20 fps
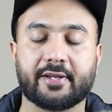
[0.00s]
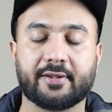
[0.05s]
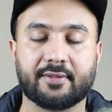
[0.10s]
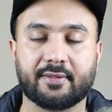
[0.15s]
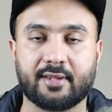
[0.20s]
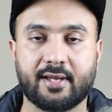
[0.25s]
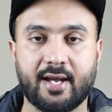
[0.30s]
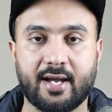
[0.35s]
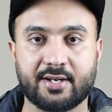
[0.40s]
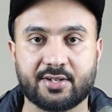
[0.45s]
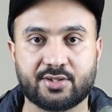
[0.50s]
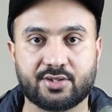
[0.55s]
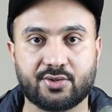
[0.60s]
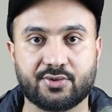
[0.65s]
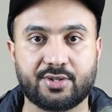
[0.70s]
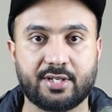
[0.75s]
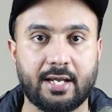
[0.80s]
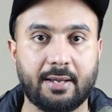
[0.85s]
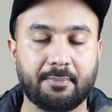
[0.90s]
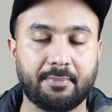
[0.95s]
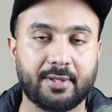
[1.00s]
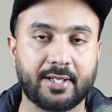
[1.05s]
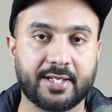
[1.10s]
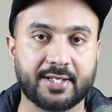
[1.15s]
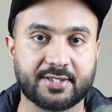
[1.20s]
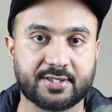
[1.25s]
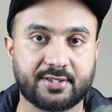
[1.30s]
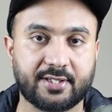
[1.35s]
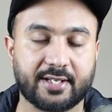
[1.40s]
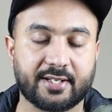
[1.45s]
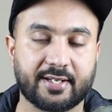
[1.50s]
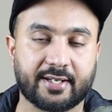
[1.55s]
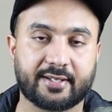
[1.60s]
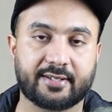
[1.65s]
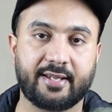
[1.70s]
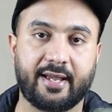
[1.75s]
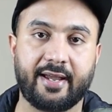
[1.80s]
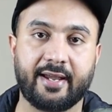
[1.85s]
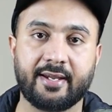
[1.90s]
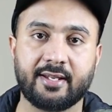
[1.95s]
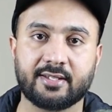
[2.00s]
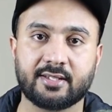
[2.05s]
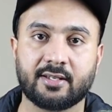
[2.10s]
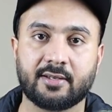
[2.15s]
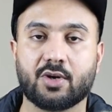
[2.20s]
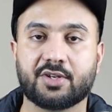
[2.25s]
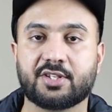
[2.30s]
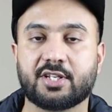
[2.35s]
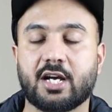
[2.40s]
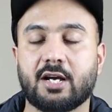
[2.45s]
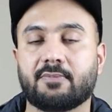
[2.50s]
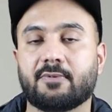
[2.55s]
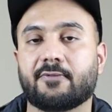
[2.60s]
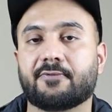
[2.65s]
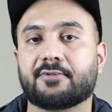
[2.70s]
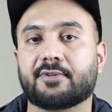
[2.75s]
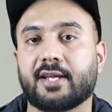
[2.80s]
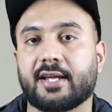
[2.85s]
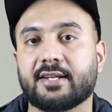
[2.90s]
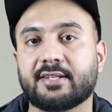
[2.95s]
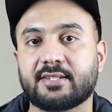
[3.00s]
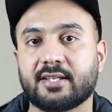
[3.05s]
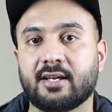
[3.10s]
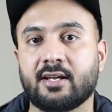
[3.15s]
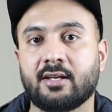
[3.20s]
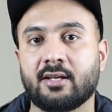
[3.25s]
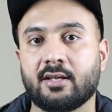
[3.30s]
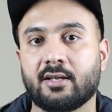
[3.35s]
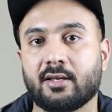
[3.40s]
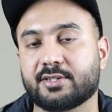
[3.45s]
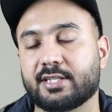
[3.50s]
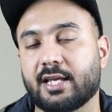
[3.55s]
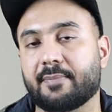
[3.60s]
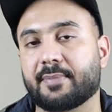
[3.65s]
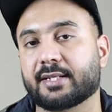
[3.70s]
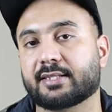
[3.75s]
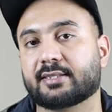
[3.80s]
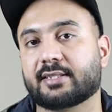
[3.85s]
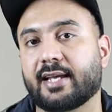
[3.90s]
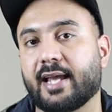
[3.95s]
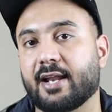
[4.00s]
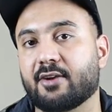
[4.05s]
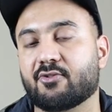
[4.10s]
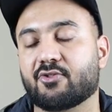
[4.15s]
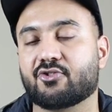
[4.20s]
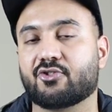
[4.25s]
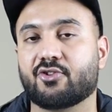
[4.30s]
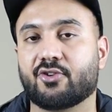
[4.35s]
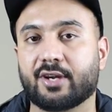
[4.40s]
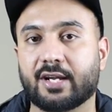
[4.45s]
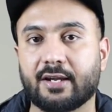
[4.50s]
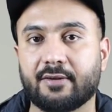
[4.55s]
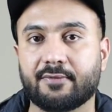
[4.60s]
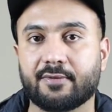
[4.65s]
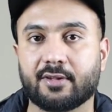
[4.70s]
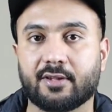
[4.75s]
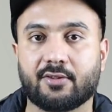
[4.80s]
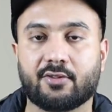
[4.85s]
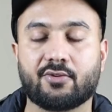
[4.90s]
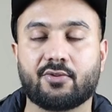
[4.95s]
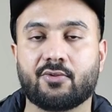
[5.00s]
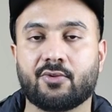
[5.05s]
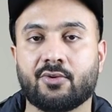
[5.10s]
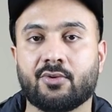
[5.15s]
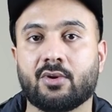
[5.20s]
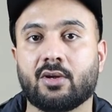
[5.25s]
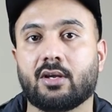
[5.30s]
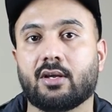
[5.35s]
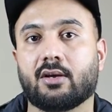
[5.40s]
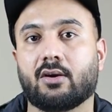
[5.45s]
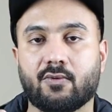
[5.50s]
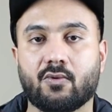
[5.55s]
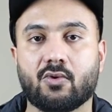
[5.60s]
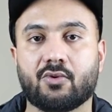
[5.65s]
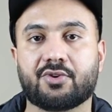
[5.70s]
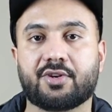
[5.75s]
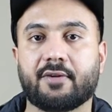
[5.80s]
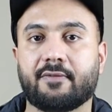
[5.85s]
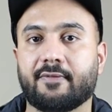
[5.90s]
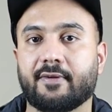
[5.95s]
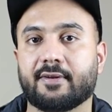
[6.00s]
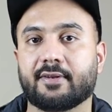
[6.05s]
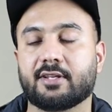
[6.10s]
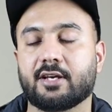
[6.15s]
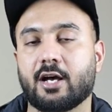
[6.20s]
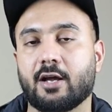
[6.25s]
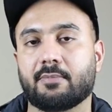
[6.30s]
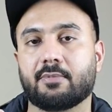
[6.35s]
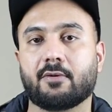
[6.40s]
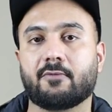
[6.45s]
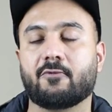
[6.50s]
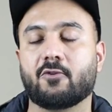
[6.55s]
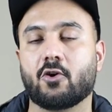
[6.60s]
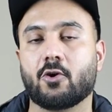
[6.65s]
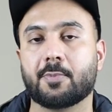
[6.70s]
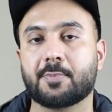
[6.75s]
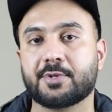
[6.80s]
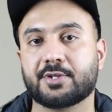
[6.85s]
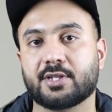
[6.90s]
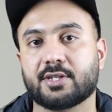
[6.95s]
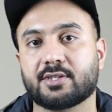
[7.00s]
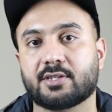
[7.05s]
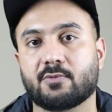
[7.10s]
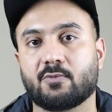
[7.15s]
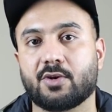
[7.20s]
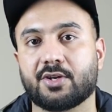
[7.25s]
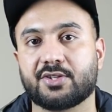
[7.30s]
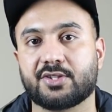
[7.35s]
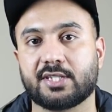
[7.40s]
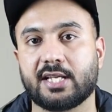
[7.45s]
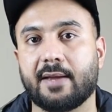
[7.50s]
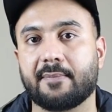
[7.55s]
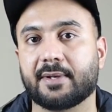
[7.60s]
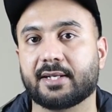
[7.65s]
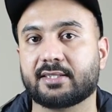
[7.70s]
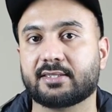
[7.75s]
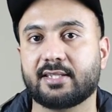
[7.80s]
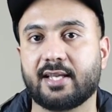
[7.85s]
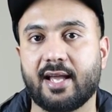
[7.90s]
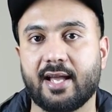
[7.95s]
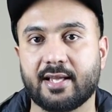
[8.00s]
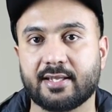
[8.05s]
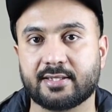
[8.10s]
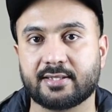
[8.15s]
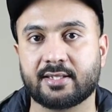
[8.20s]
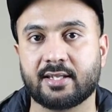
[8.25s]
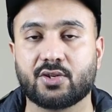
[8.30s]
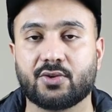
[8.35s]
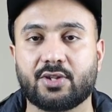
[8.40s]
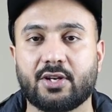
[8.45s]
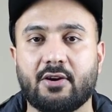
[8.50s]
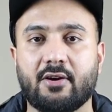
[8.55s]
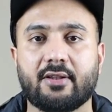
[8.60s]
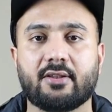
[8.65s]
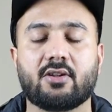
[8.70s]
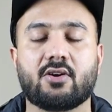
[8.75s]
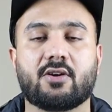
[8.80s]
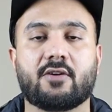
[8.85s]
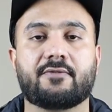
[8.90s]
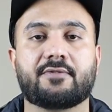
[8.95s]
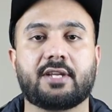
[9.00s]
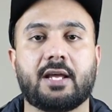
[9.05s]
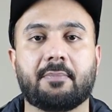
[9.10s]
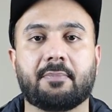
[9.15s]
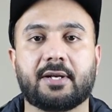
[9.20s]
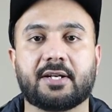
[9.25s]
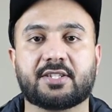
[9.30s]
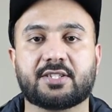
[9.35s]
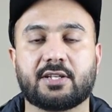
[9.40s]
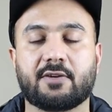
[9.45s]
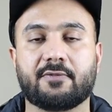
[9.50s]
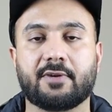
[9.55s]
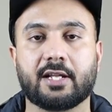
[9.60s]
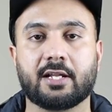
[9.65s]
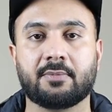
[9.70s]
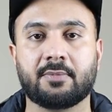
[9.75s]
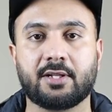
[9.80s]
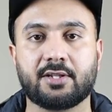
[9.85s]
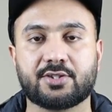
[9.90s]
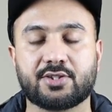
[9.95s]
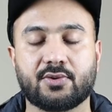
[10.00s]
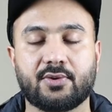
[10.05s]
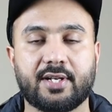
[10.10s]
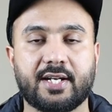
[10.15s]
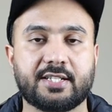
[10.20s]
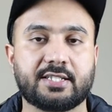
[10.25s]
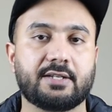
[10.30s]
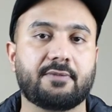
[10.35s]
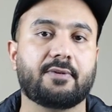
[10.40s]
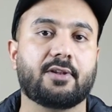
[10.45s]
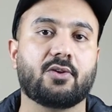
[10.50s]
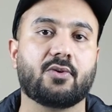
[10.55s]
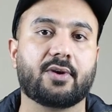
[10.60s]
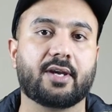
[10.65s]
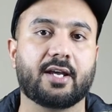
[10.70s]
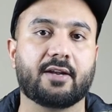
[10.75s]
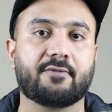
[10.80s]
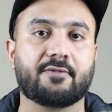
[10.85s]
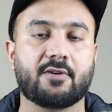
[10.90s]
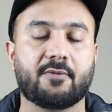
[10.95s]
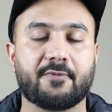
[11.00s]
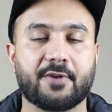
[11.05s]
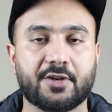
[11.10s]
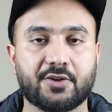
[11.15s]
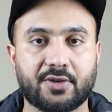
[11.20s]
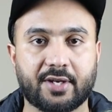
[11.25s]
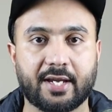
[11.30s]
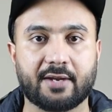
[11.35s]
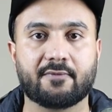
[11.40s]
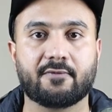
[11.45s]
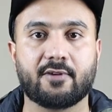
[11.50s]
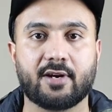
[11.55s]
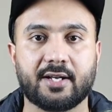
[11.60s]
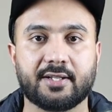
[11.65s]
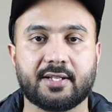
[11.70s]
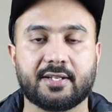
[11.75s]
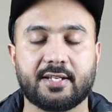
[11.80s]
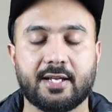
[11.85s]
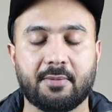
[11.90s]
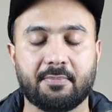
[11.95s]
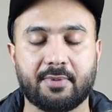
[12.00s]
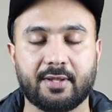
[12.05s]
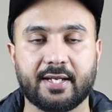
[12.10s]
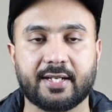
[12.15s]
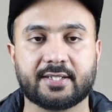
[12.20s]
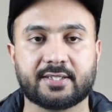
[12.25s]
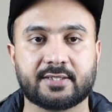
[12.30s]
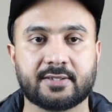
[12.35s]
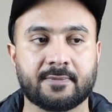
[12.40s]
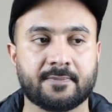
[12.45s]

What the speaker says: in that. So templates, they dictate what type of data Zabbix can retrieve through 4 different type of options what Zabbix has. So there are a lot of templates available. So let's have a look at from where you can find the templates.